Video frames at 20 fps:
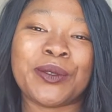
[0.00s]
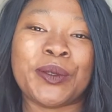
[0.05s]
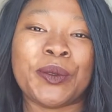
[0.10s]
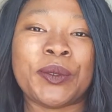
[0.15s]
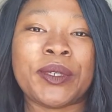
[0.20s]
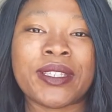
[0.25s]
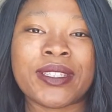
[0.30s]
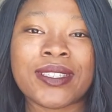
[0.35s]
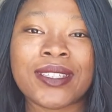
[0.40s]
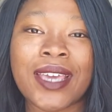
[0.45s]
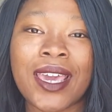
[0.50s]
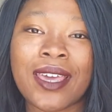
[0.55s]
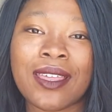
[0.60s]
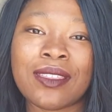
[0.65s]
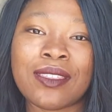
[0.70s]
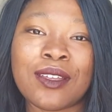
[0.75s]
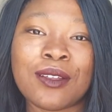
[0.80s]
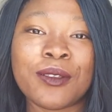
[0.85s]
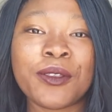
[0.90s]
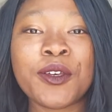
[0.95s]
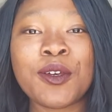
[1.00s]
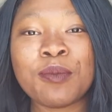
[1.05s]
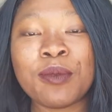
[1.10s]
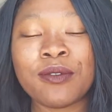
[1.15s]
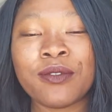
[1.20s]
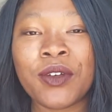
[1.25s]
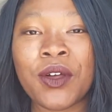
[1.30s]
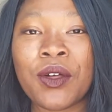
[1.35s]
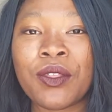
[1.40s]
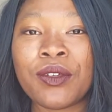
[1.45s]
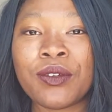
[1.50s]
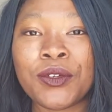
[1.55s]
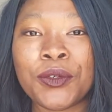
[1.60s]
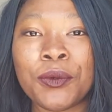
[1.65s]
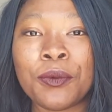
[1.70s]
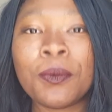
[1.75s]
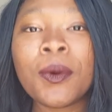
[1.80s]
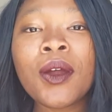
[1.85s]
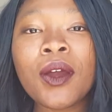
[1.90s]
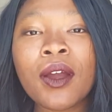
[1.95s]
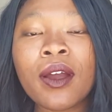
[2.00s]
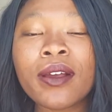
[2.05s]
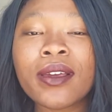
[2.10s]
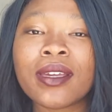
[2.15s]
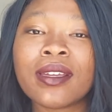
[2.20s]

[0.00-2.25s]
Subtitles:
you can stay in the loop of all the new work